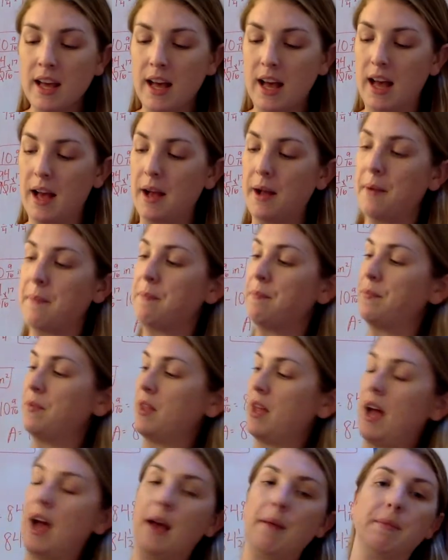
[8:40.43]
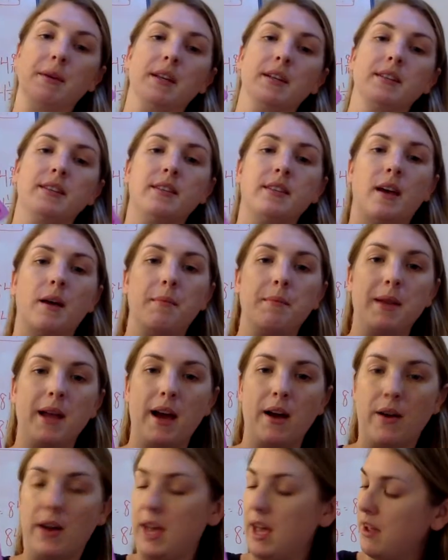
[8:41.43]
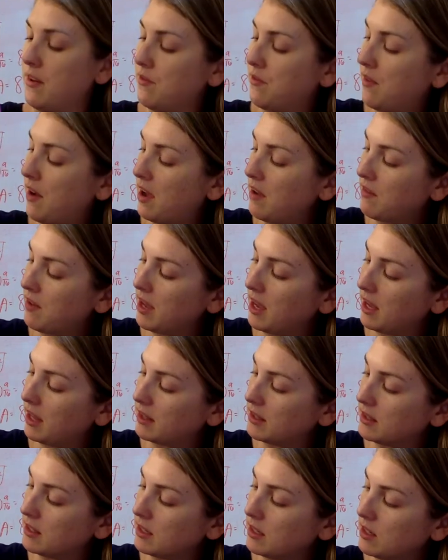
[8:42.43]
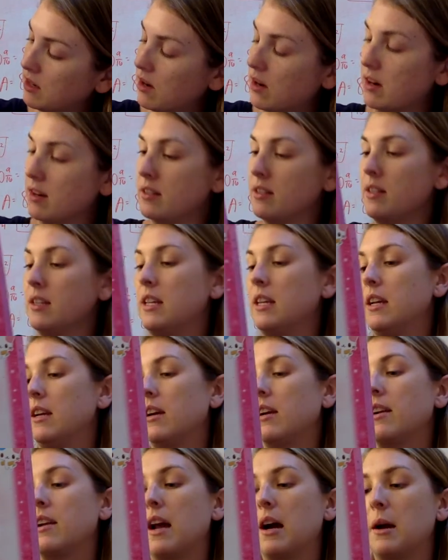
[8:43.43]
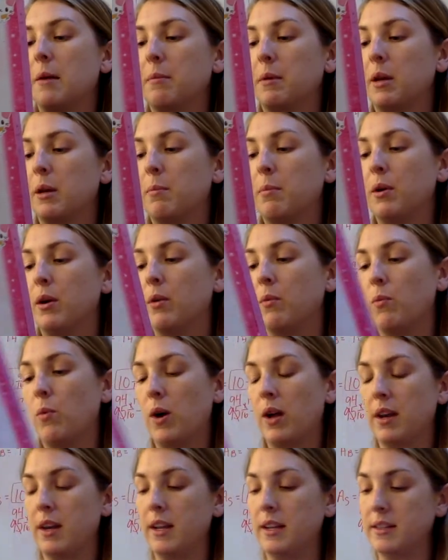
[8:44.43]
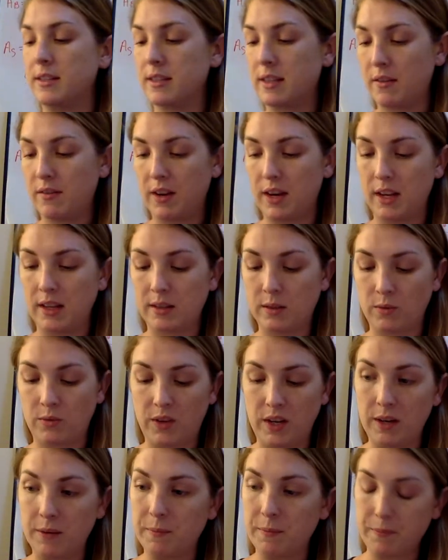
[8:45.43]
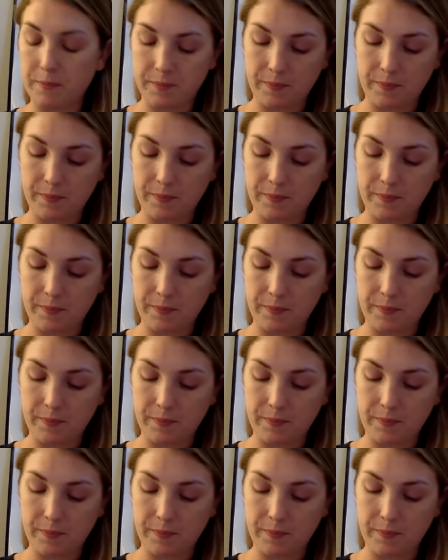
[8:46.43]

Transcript: I'm gonna sub now, I had 5/8 yard here, now I'm gonna put 1 7/8 feet.